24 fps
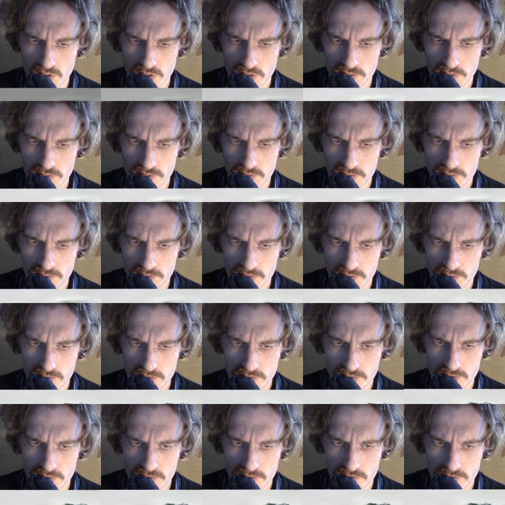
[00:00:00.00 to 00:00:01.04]

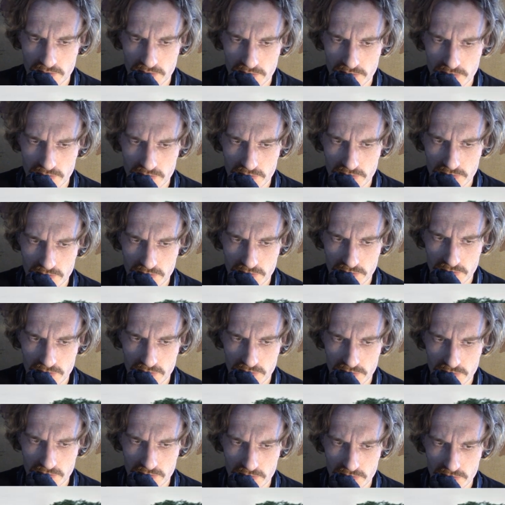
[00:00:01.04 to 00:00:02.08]

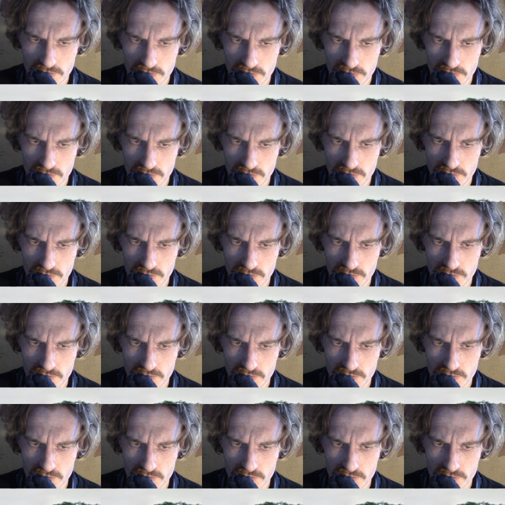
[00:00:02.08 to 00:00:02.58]
(no one is talking)